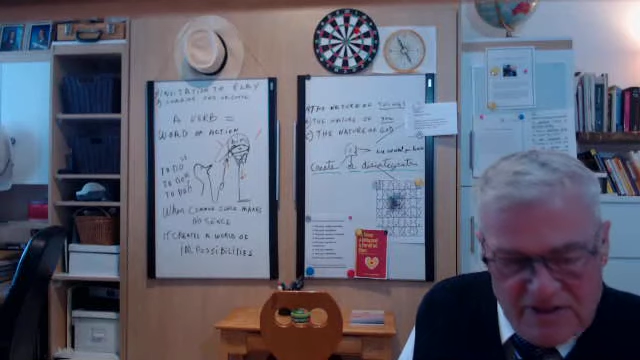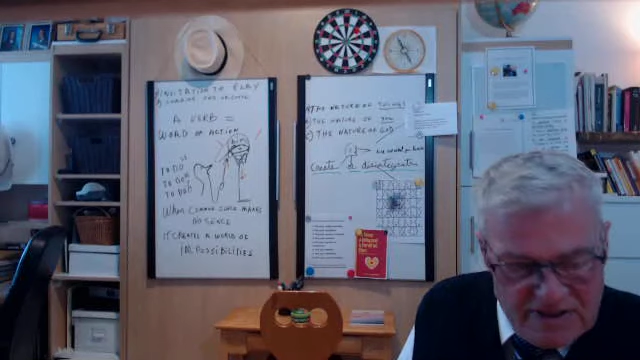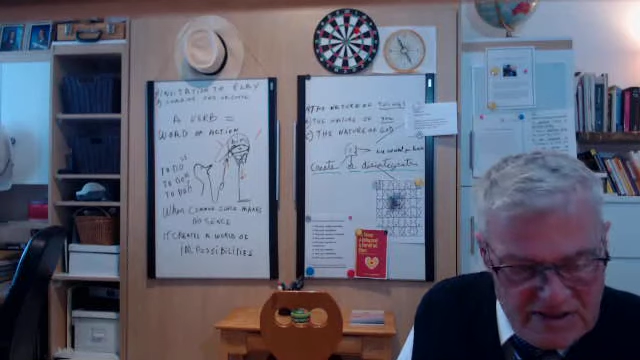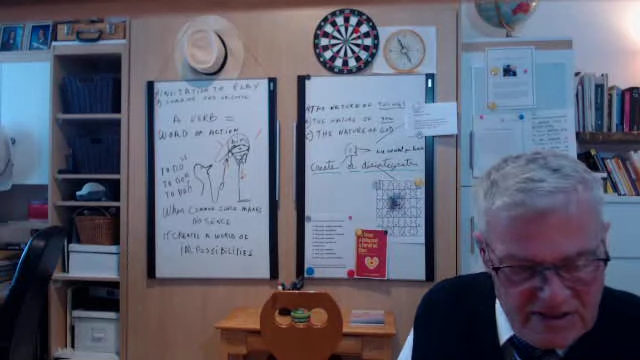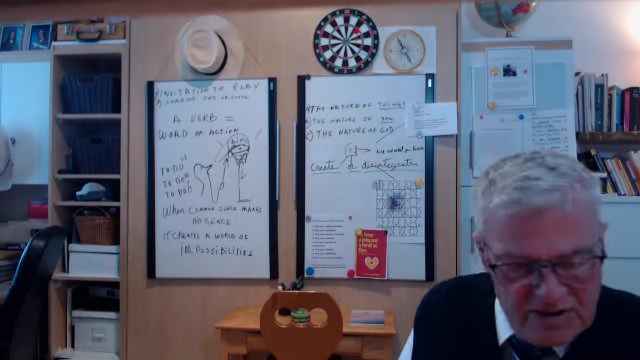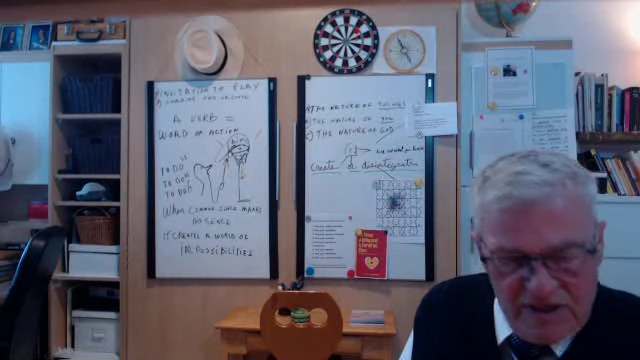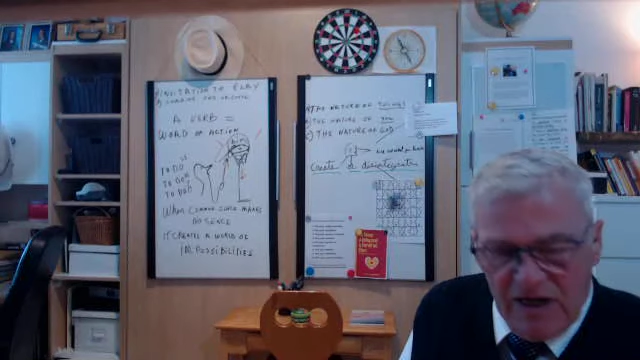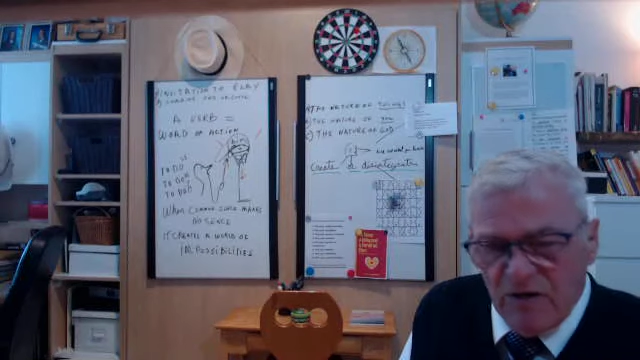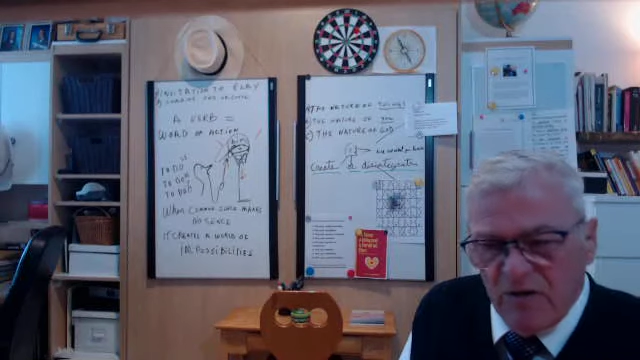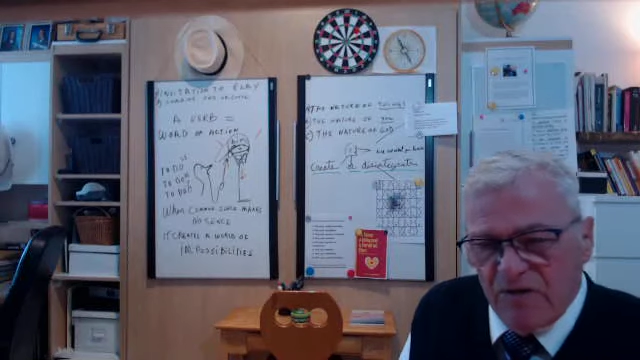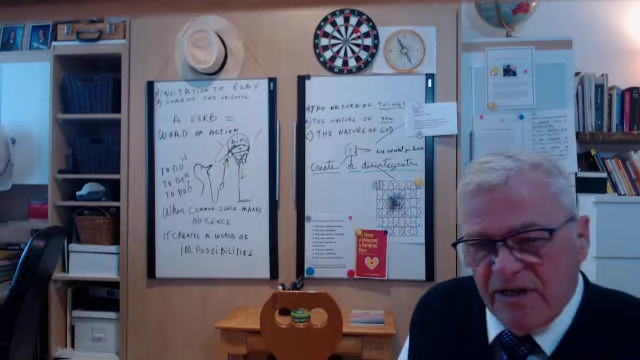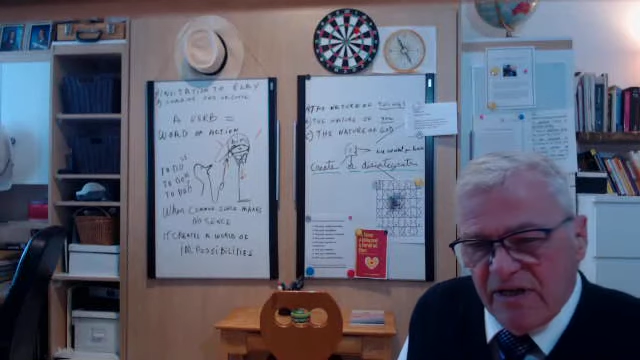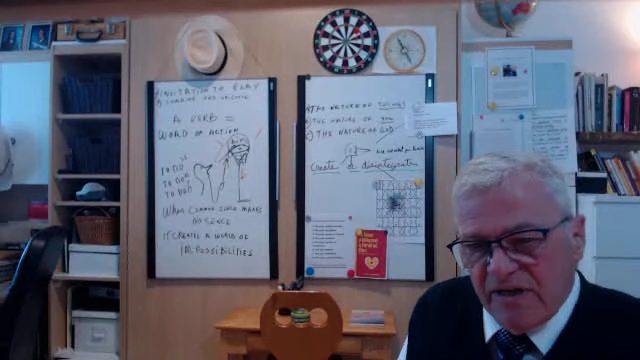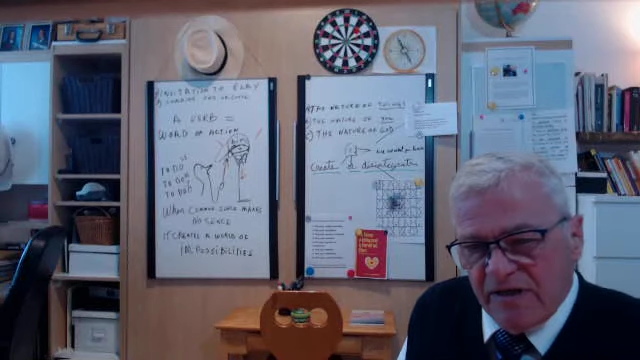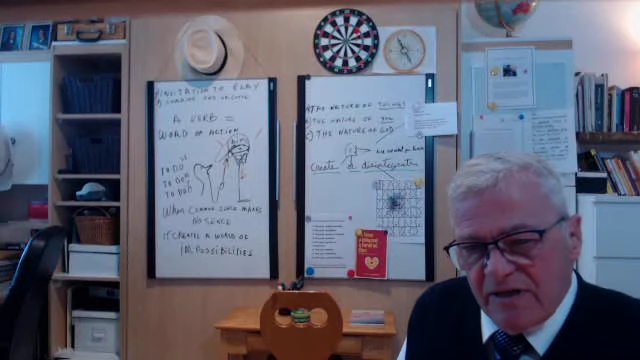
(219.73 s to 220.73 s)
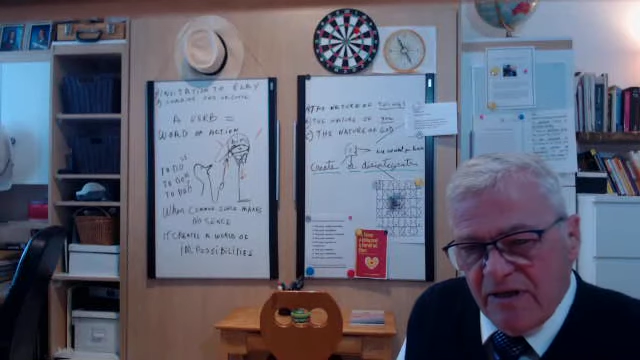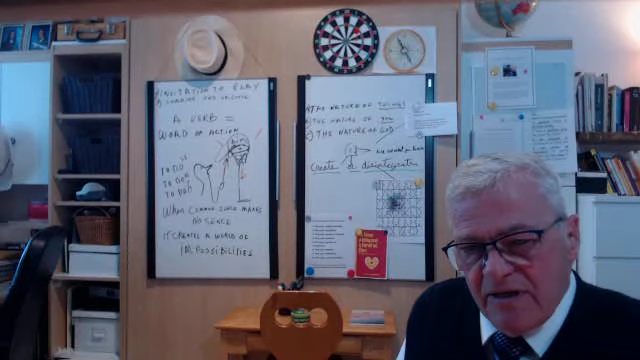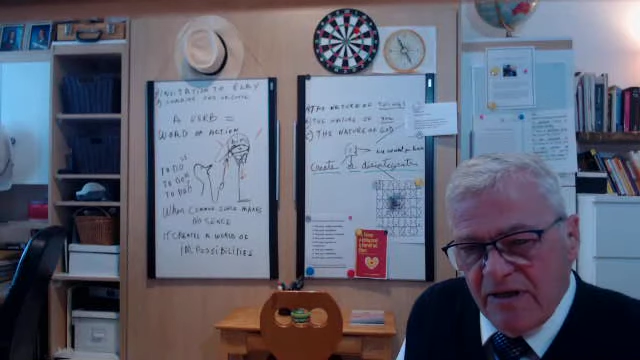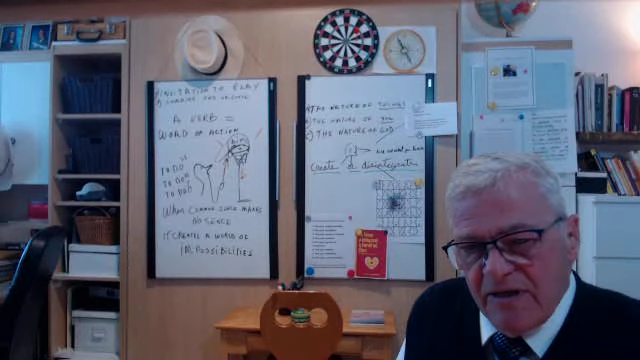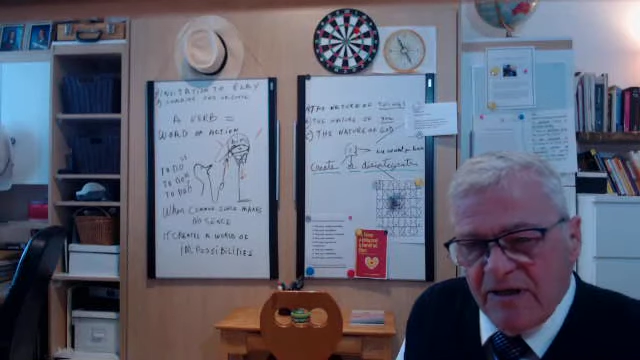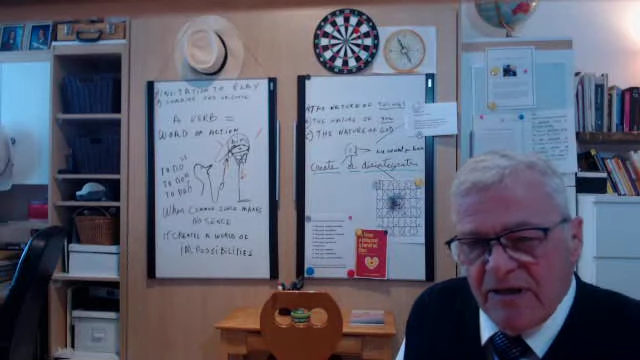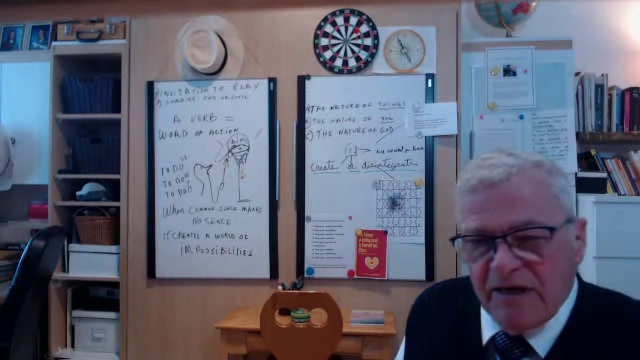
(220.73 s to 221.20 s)
there's other things.
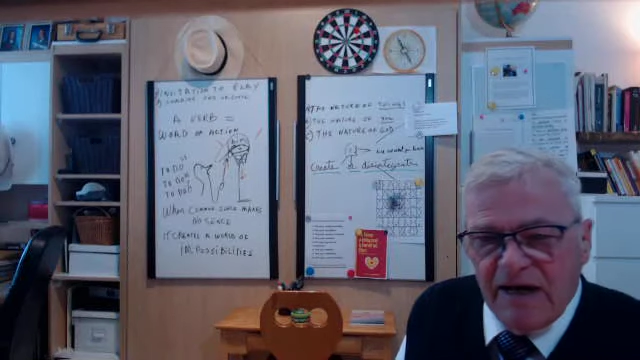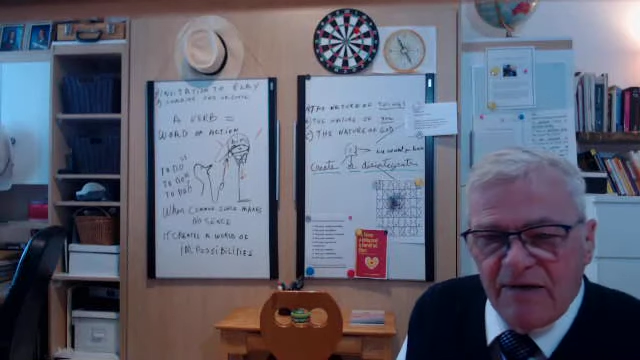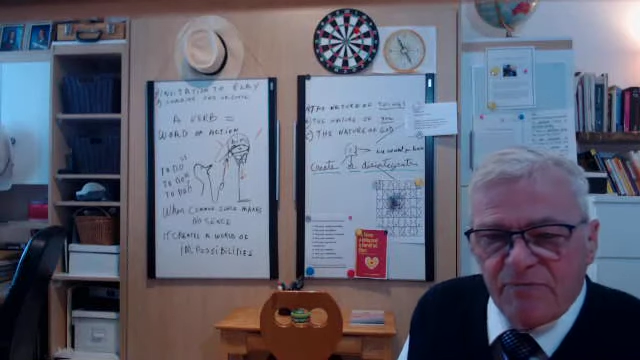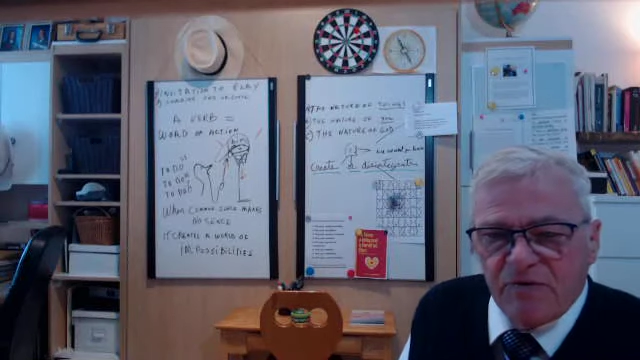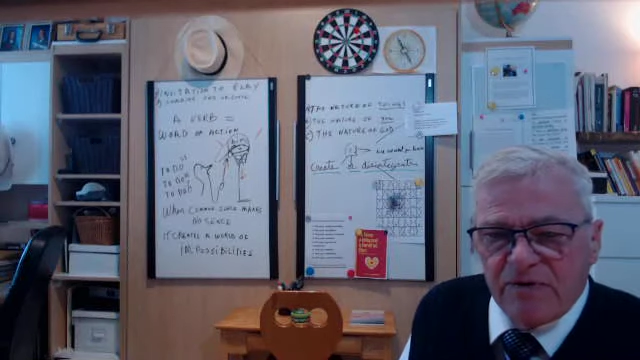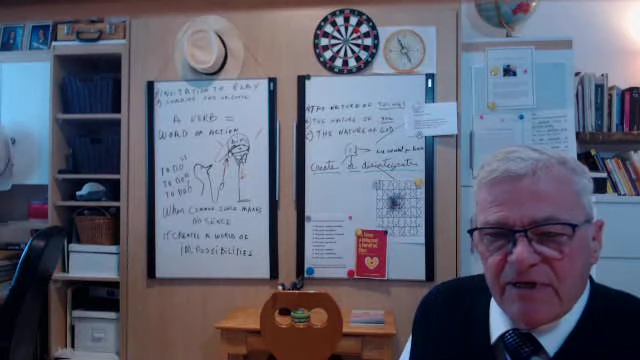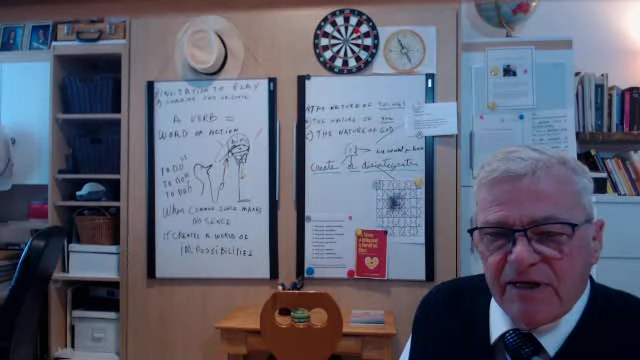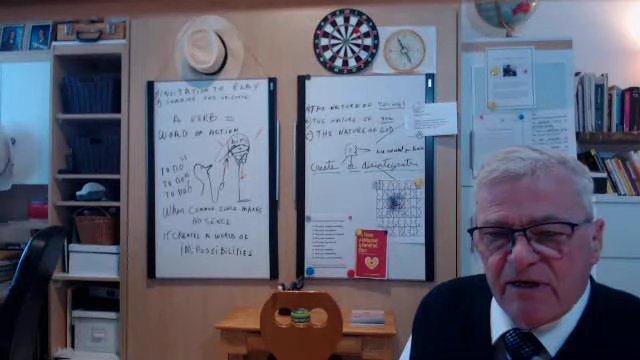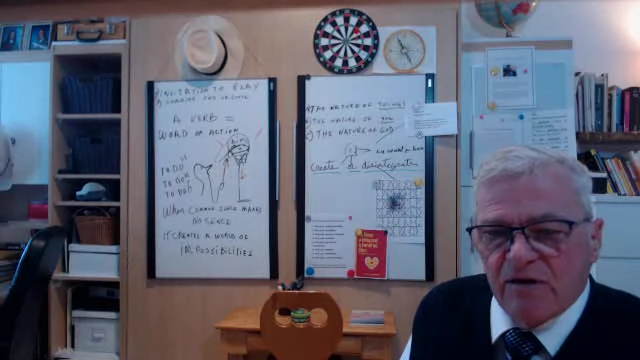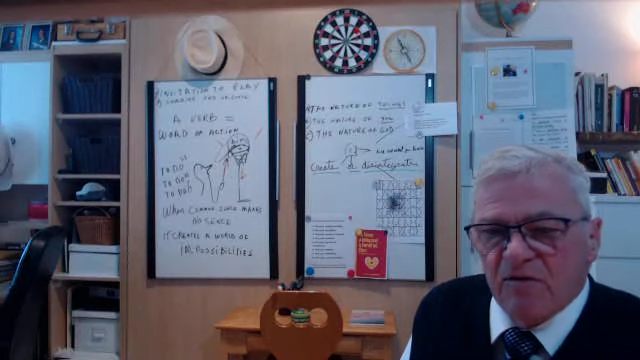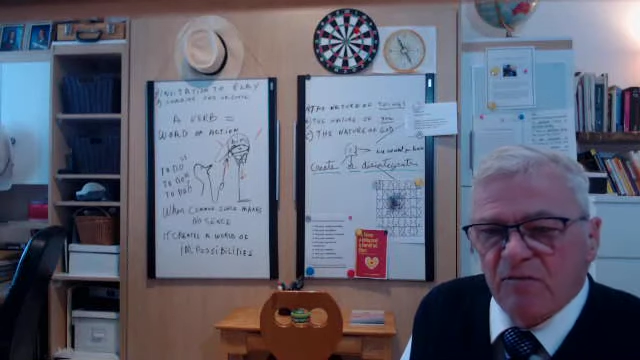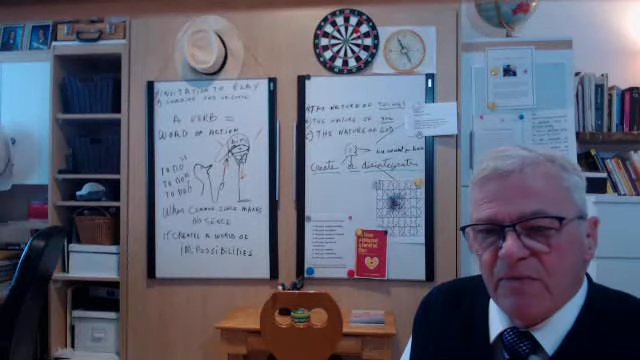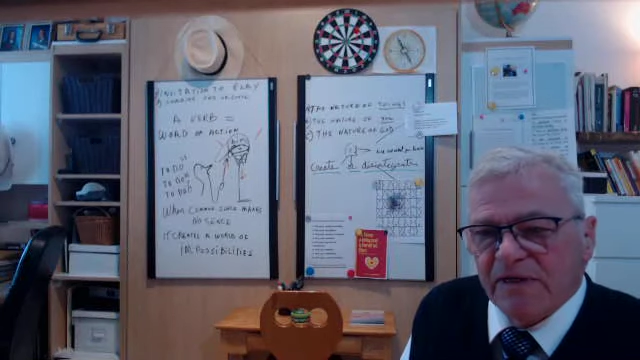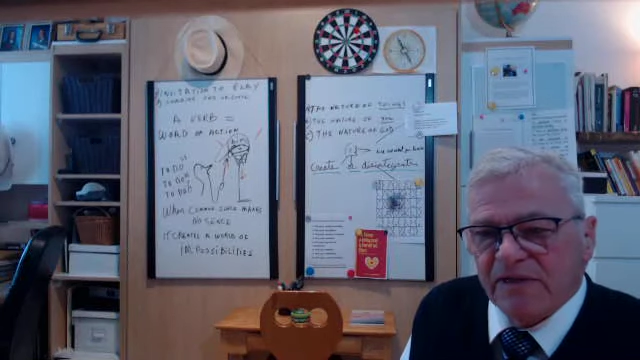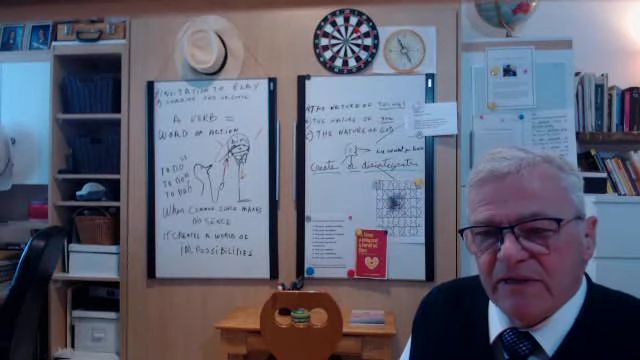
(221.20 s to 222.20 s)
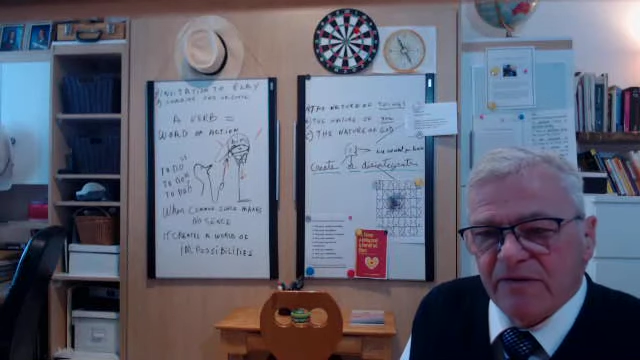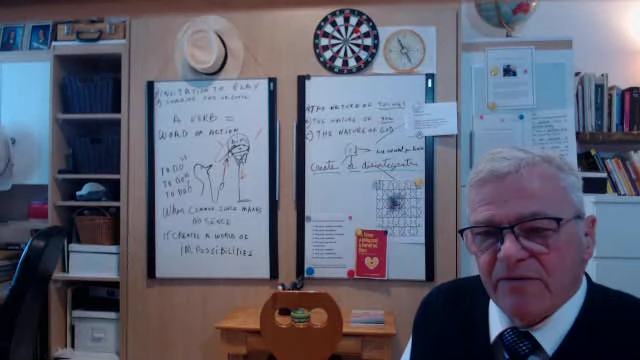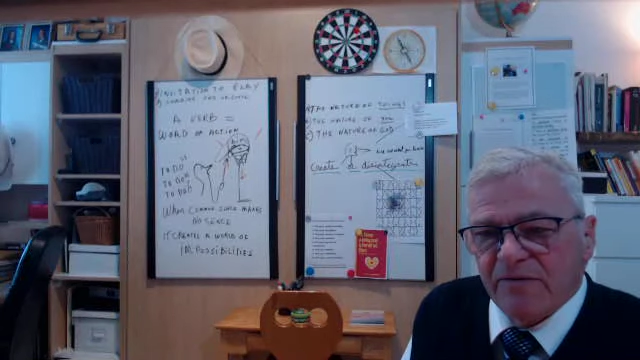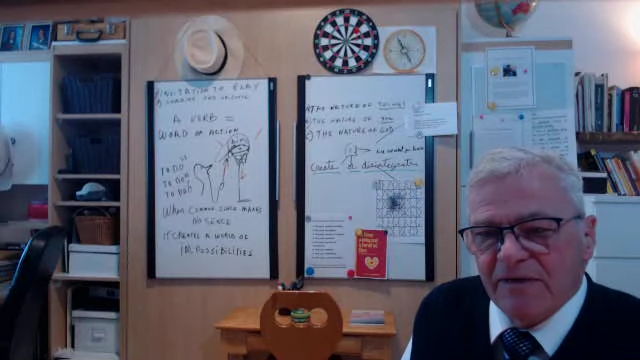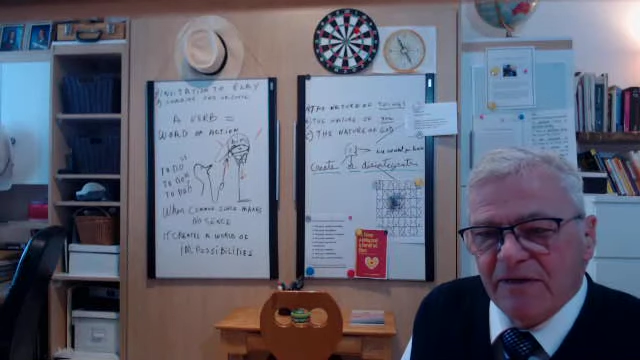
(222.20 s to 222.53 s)
I have to take care of myself